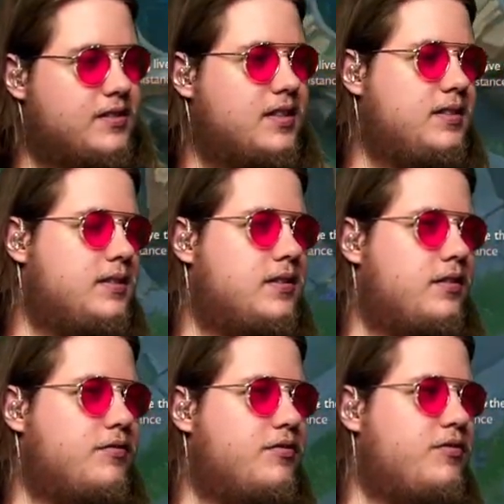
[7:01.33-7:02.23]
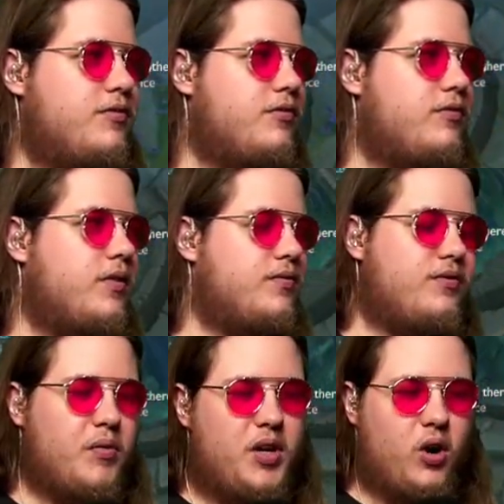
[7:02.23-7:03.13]
This is a
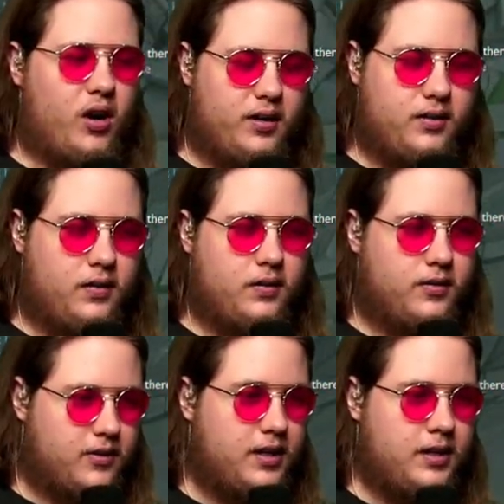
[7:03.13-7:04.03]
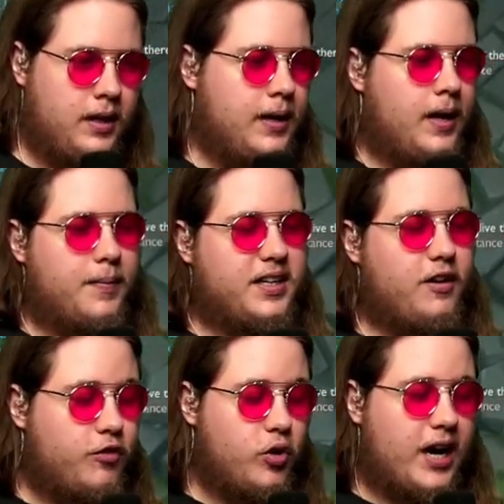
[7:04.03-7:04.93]
very odd thing, but
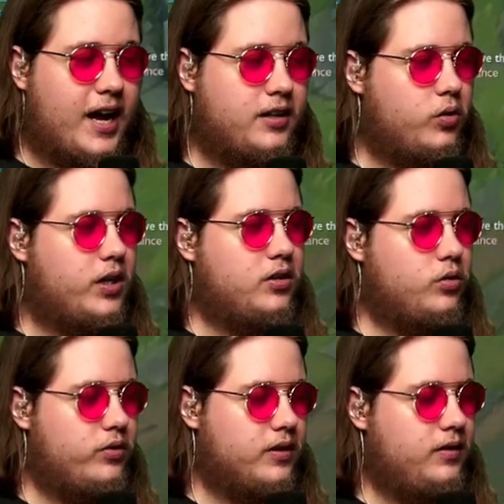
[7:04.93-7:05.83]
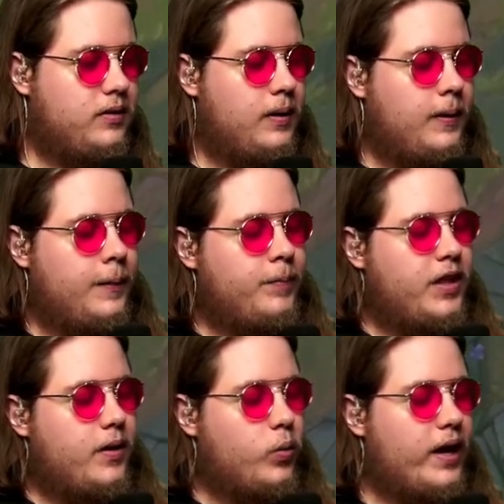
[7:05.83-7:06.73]
if you're ahead, you can do this,
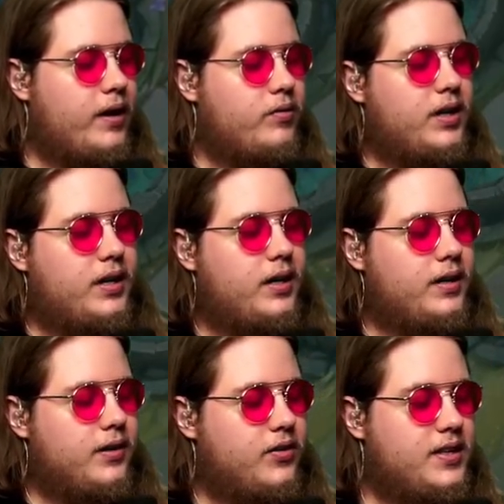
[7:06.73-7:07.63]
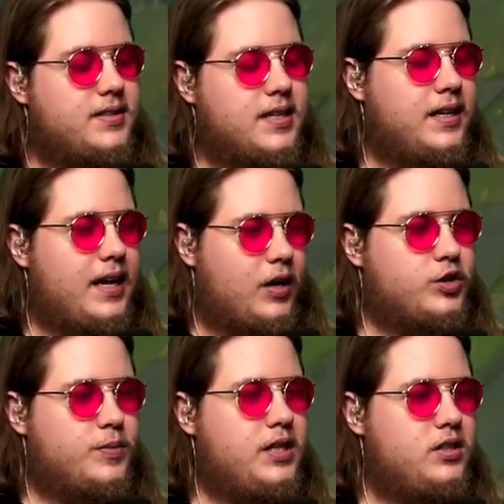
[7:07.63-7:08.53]
where this allows
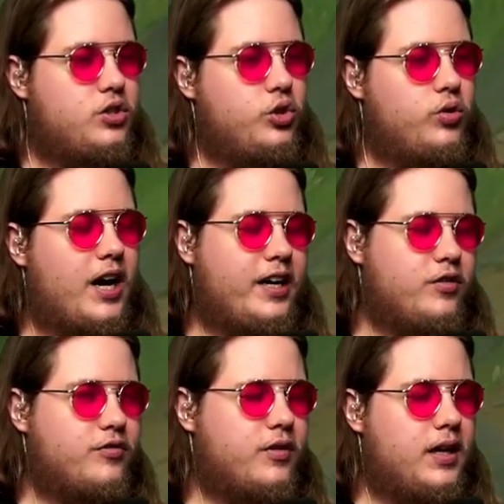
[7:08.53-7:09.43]
me to kind of